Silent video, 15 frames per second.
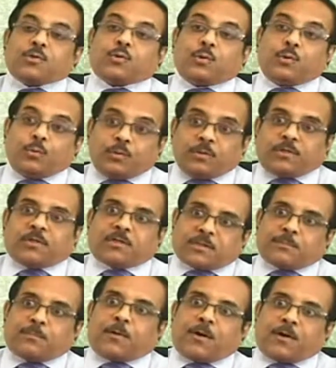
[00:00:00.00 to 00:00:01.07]
So you insist
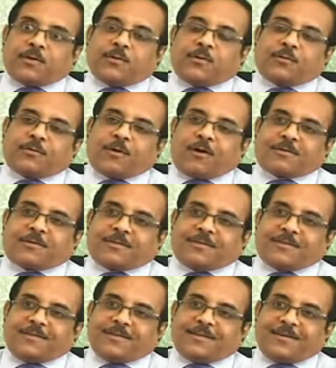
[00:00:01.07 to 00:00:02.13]
upon your doctor
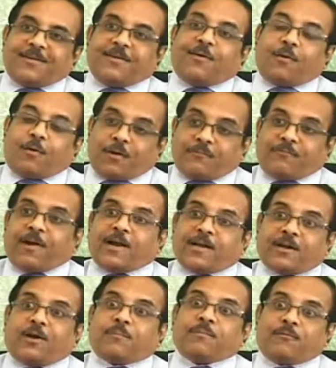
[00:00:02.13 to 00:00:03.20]
or
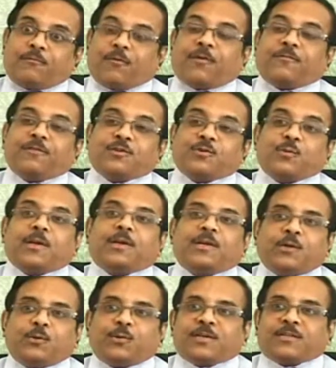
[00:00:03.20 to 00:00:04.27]
find out before if he is doing a
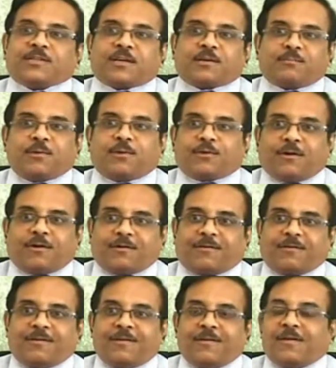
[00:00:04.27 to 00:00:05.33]
D2 gastrectomy or
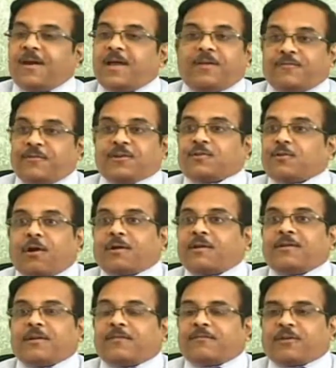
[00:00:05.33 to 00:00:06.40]
not. And if he has
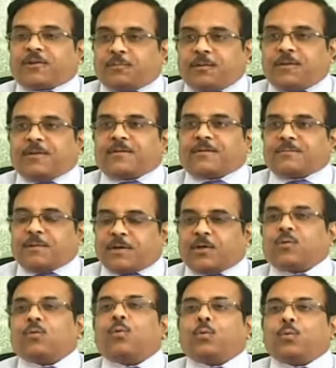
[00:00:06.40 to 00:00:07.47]
not enough experience,
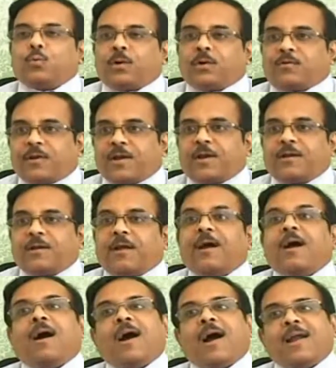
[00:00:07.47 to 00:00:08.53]
better to go to a trained,
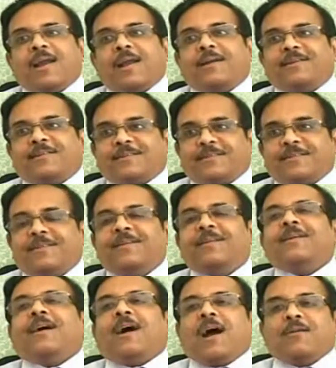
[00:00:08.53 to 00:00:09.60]
high-end,
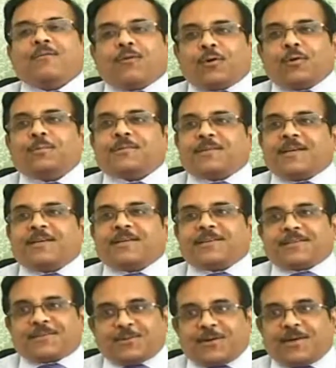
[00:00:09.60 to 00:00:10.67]
high-volume
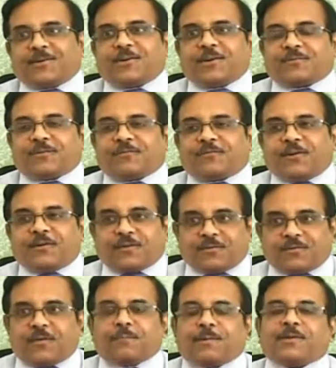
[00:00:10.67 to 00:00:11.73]
centers to get yourself
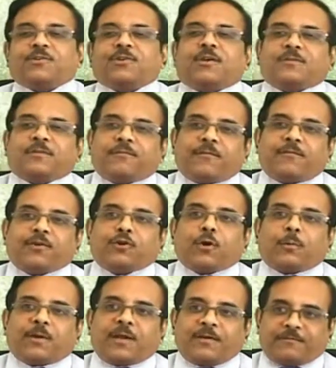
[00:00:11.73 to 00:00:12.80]
treated. You have better chance of living
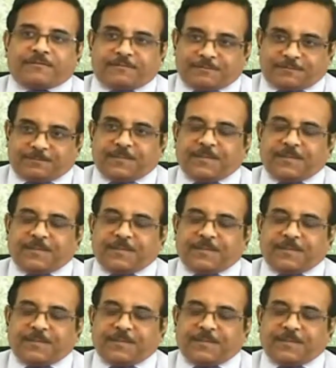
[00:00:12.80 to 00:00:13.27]
normal life.